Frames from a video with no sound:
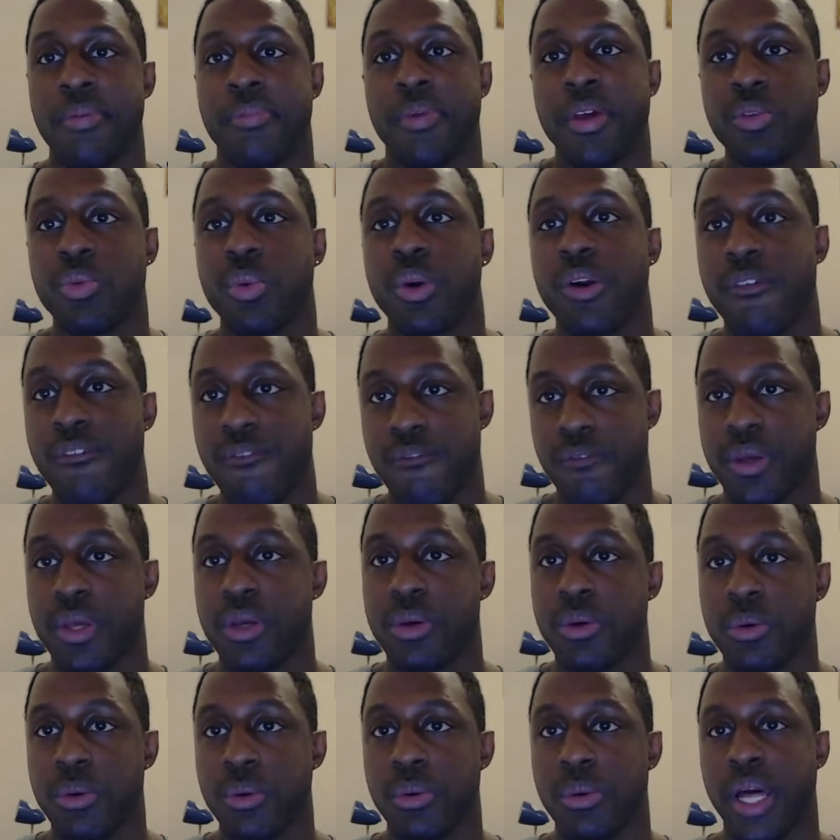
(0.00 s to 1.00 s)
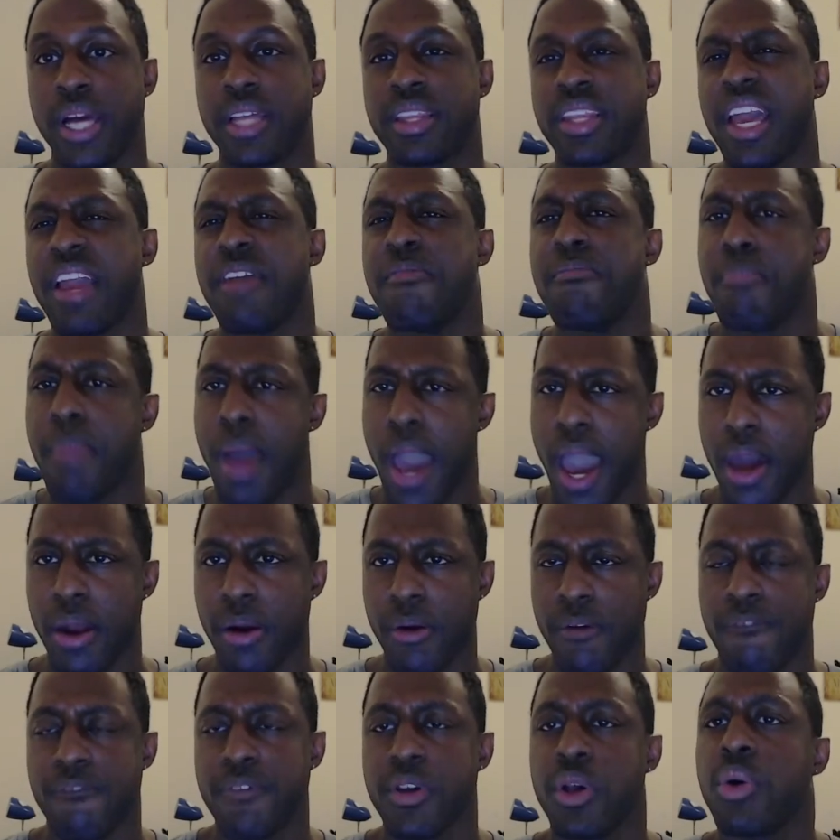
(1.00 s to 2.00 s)
They just want to feel like they
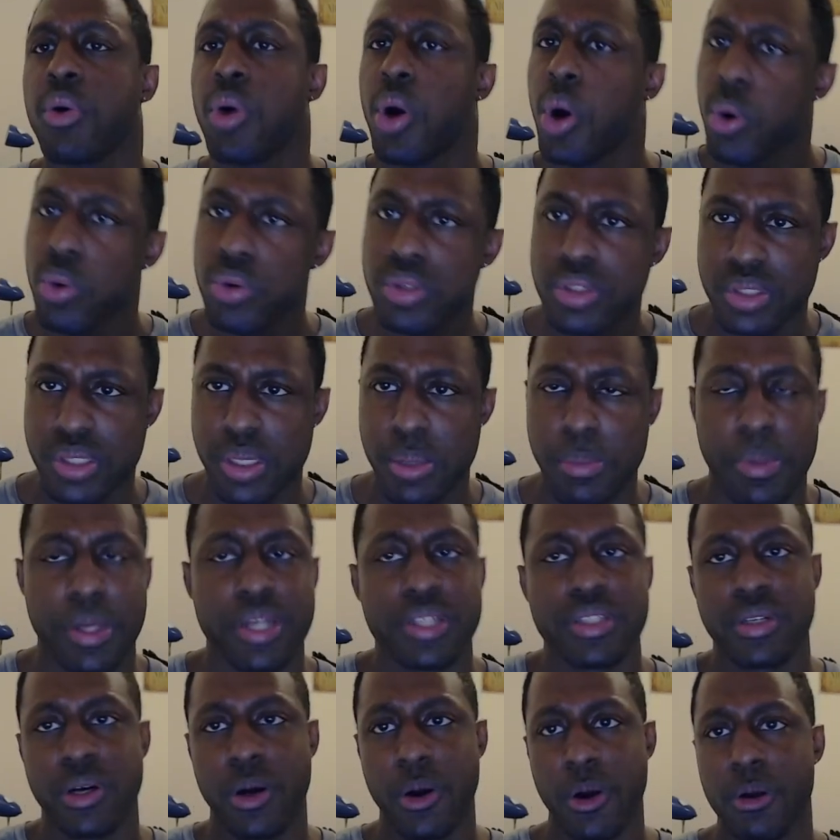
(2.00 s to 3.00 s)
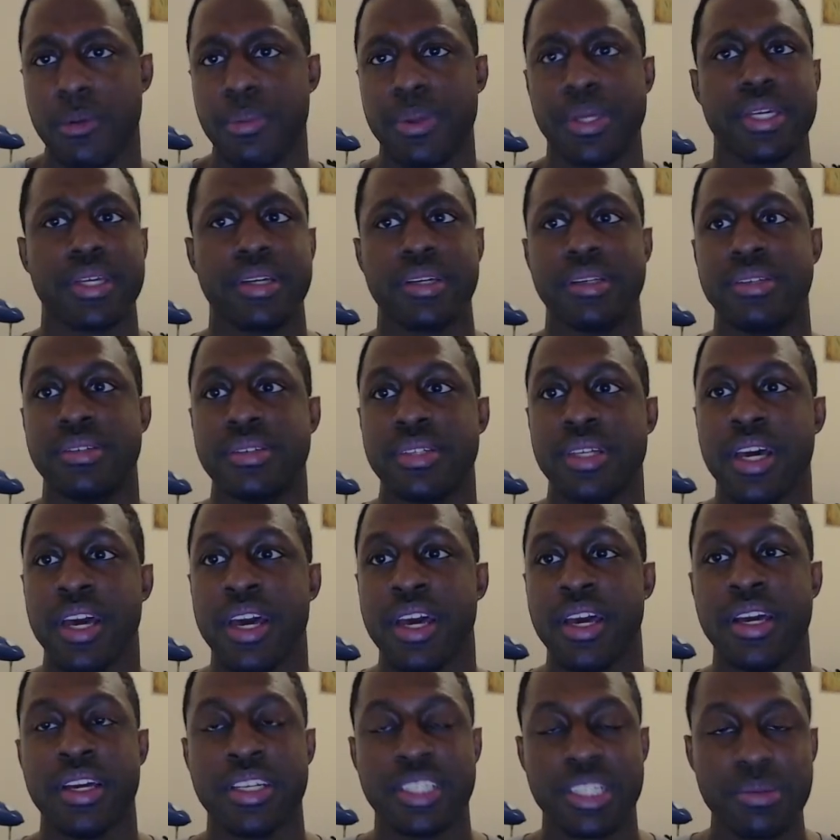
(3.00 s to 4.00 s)
matter, feel wholesome, but it's hard because
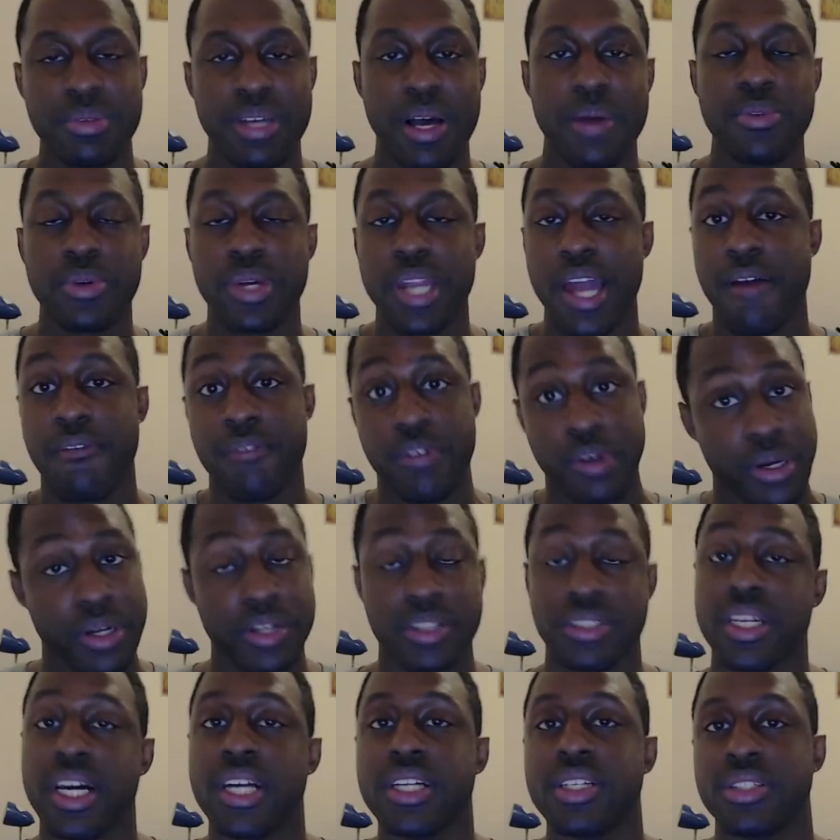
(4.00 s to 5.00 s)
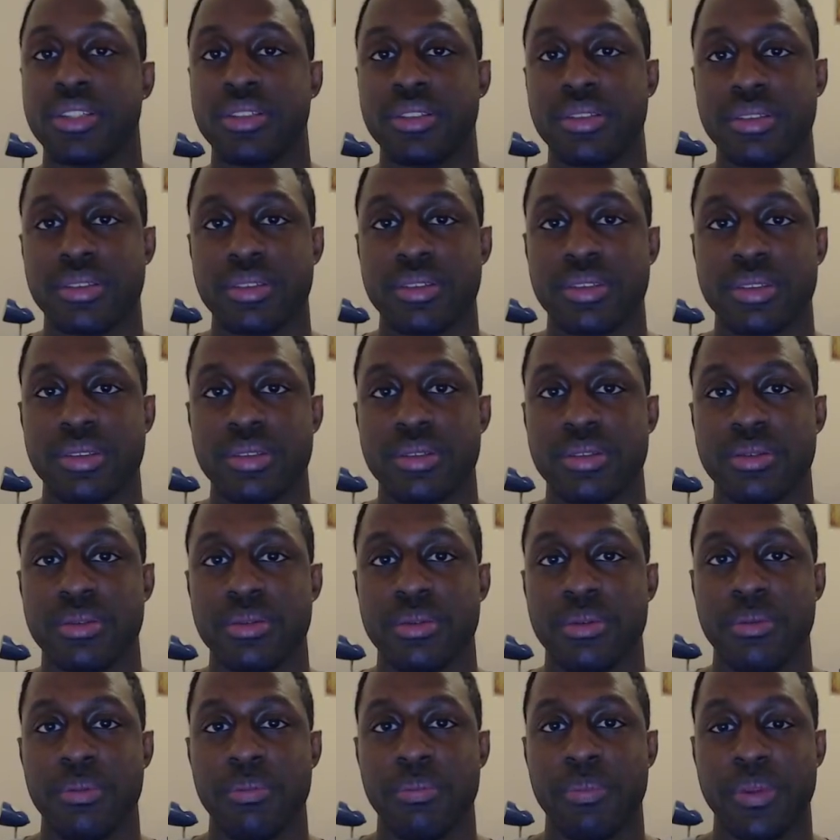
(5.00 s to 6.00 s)
sometimes you can have good intentions,
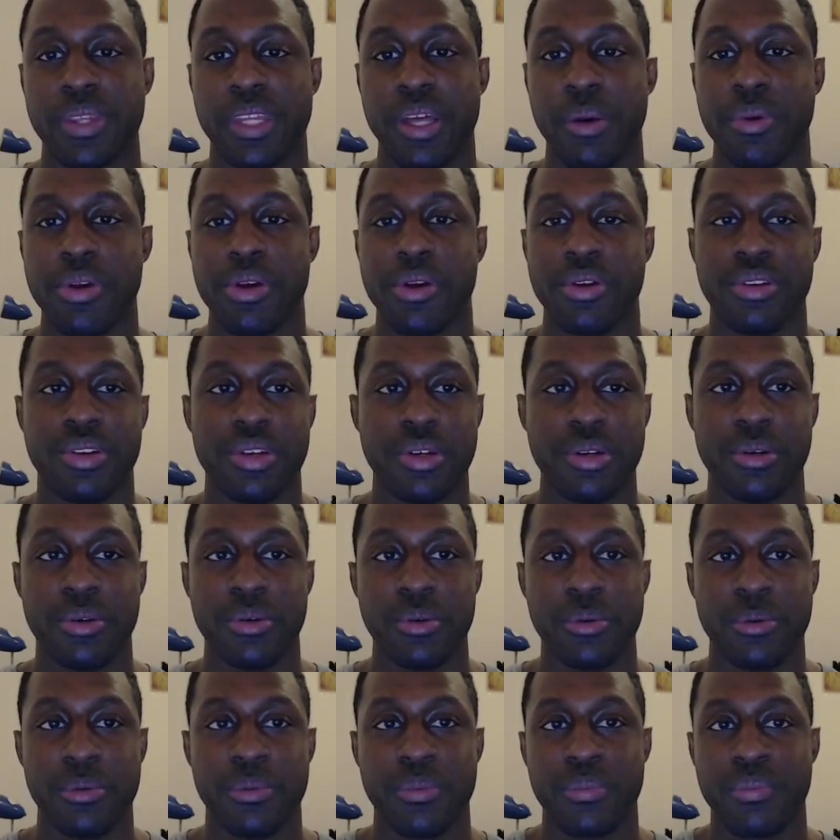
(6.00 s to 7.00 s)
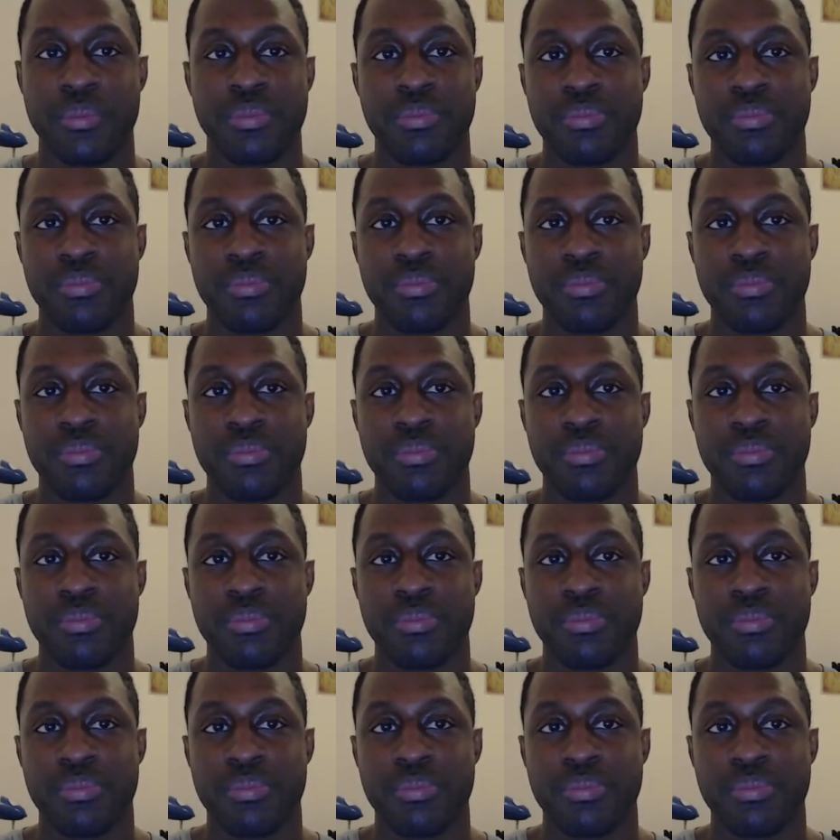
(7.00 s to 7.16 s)
but then when you do,